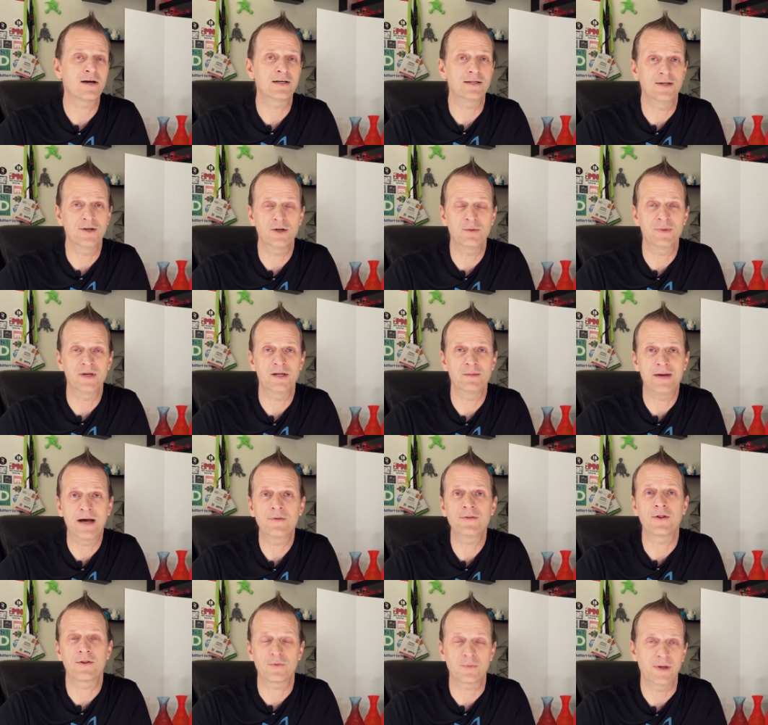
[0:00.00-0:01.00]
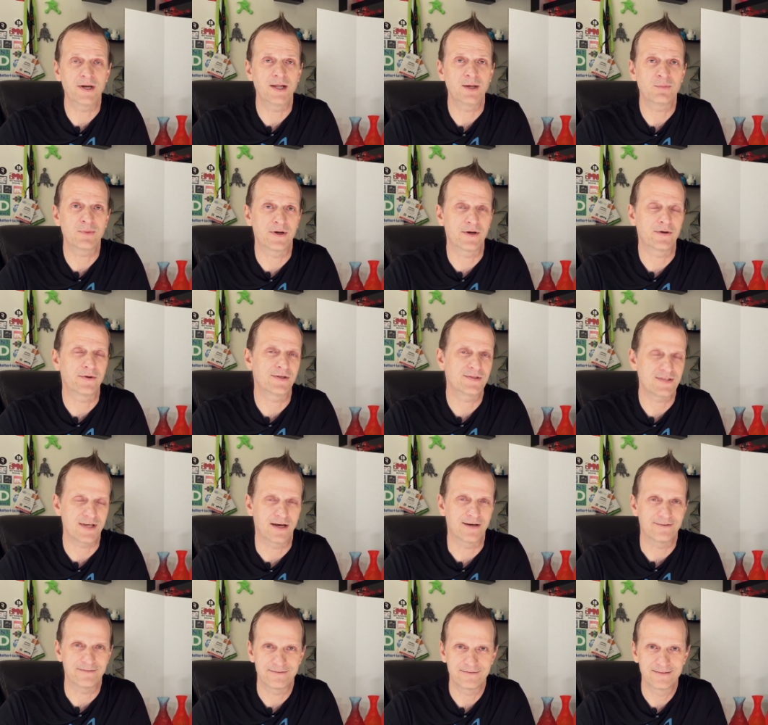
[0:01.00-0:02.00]
talk a little bit about the 3D printer
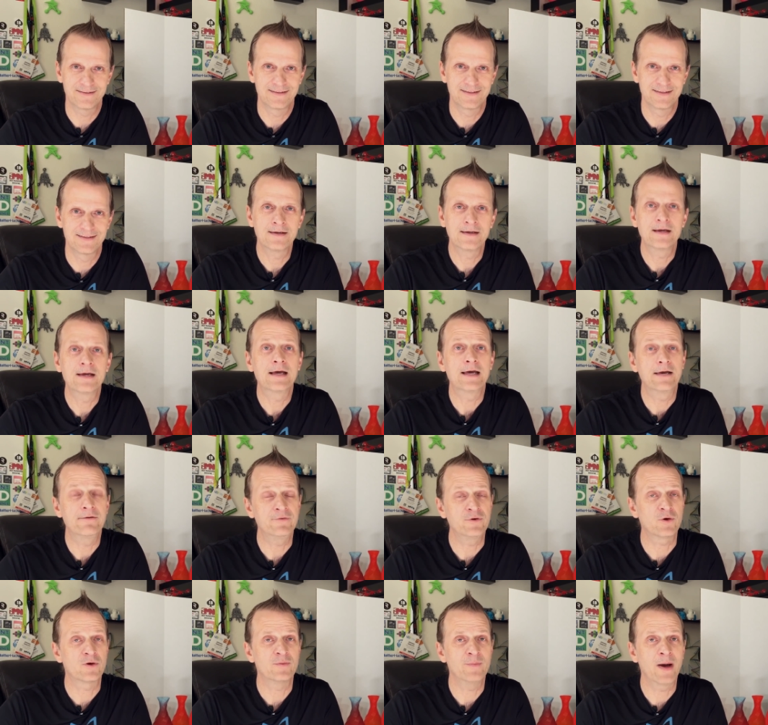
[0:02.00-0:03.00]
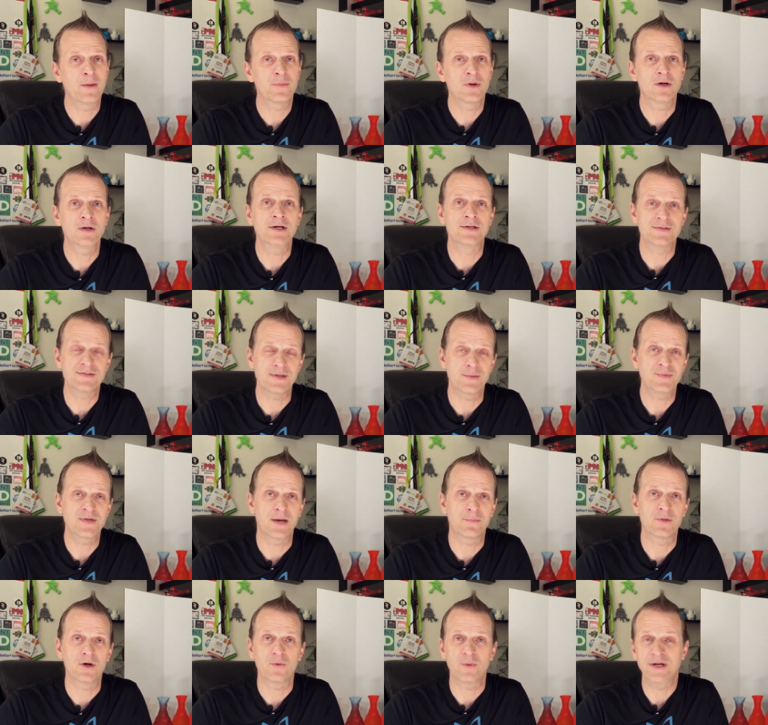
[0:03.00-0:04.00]
itself. If you remember, in
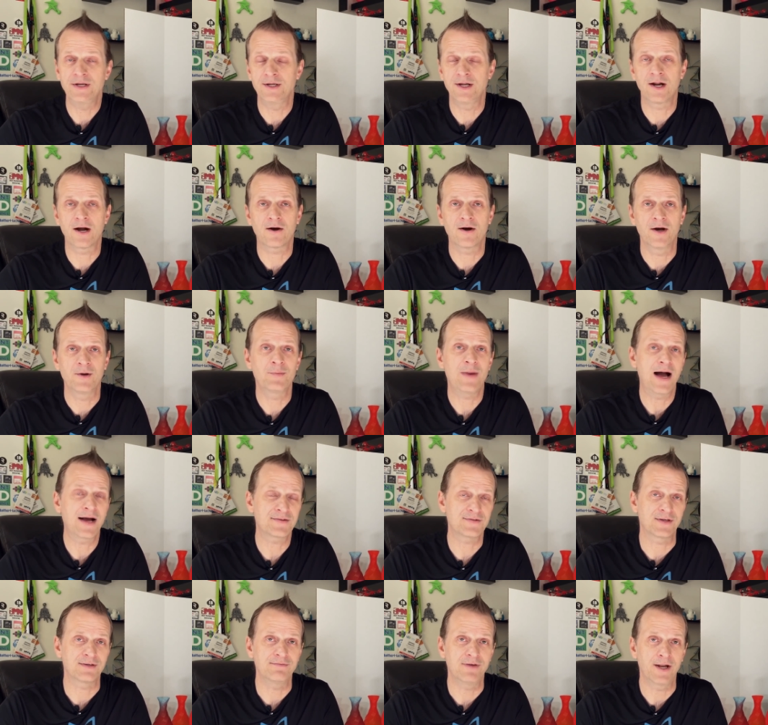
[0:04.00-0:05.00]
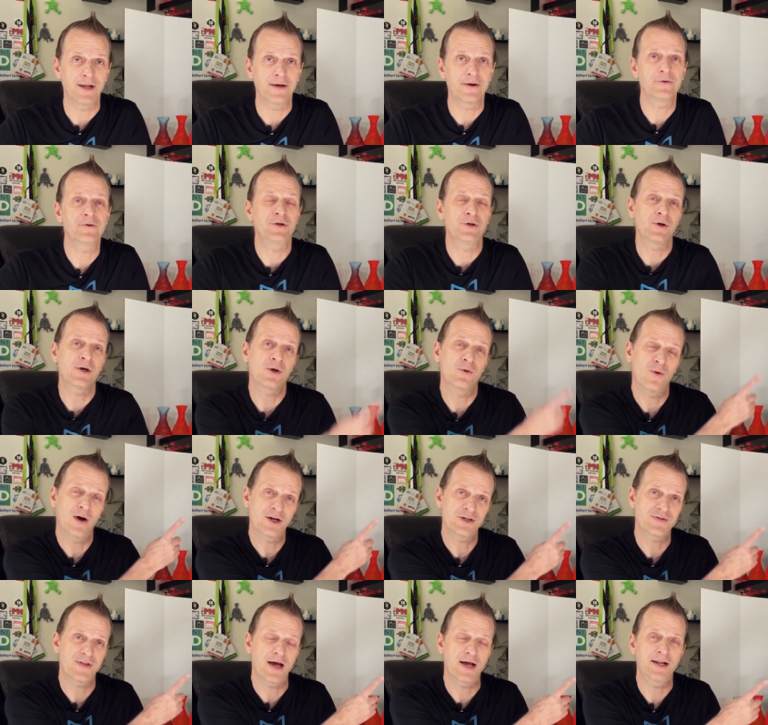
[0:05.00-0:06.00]
September we did our unboxing video, and you can
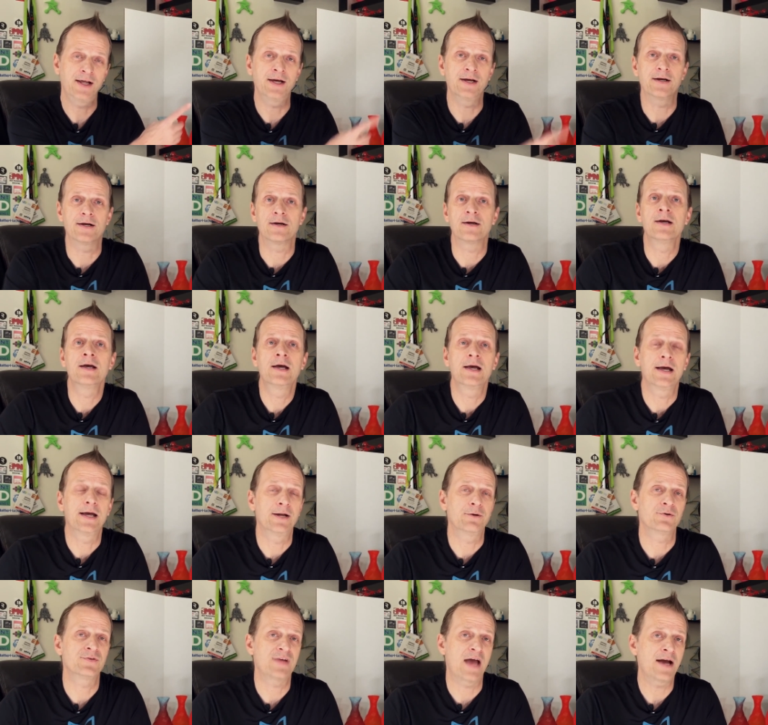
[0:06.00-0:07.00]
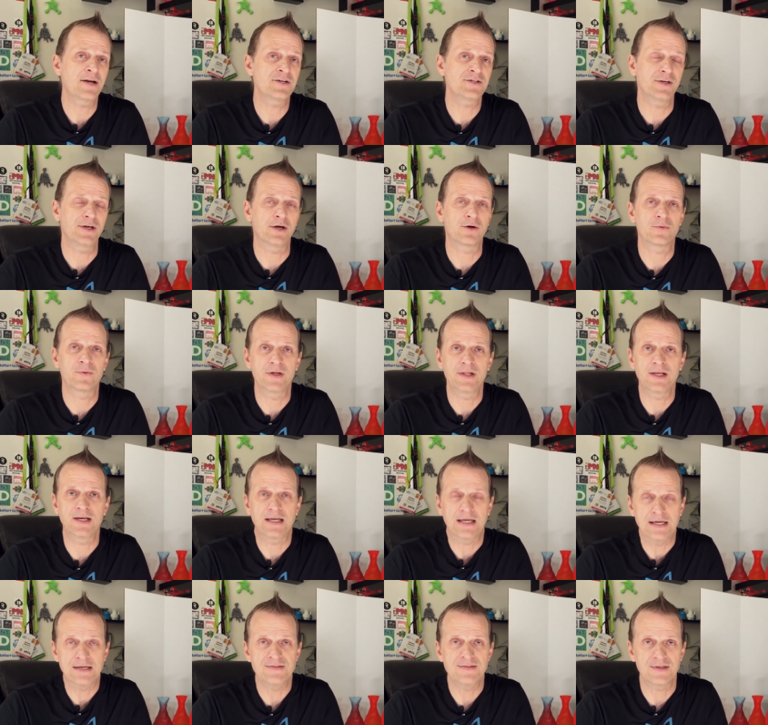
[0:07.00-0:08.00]
watch that here. And it was actually a really
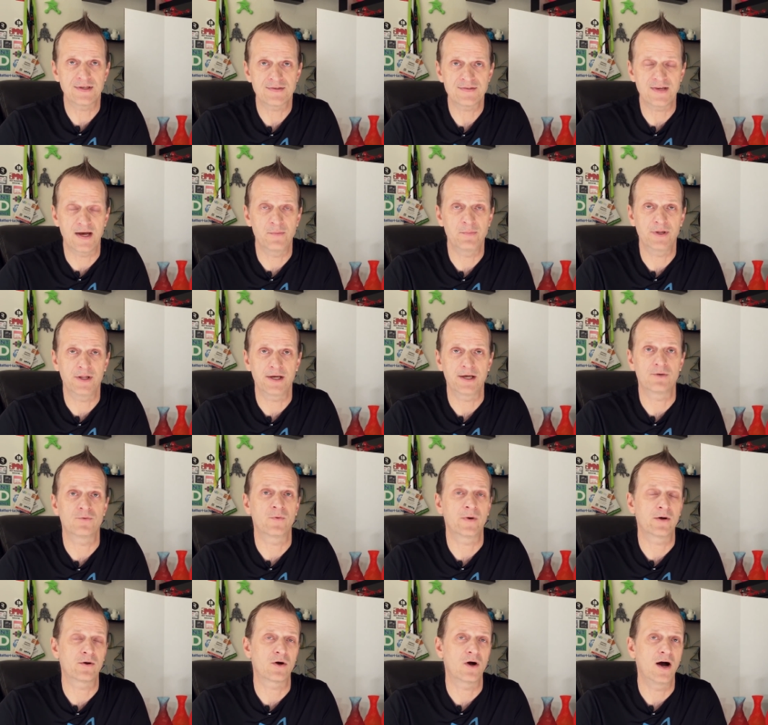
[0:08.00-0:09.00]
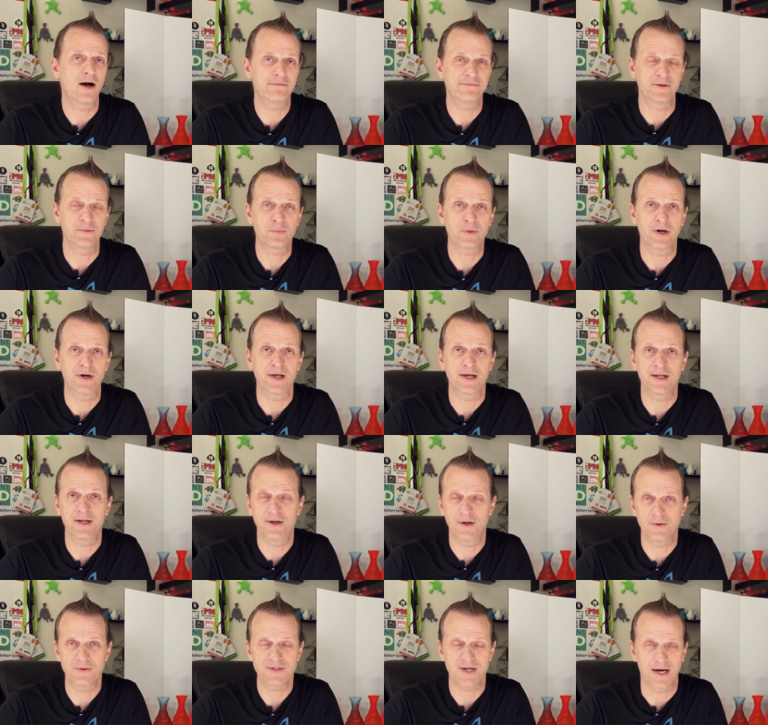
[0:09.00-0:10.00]
easy assembly, and we were often printing in
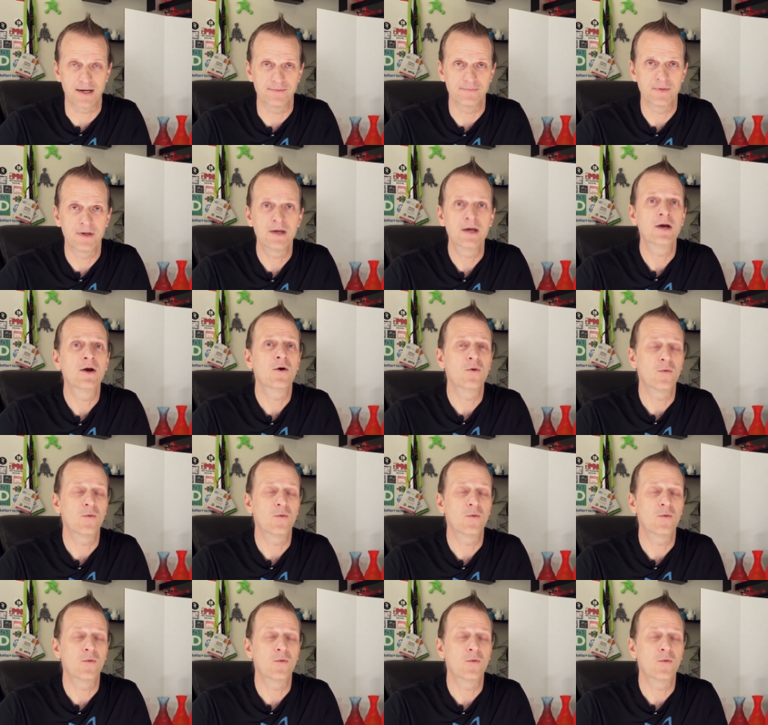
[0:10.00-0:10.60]
no time.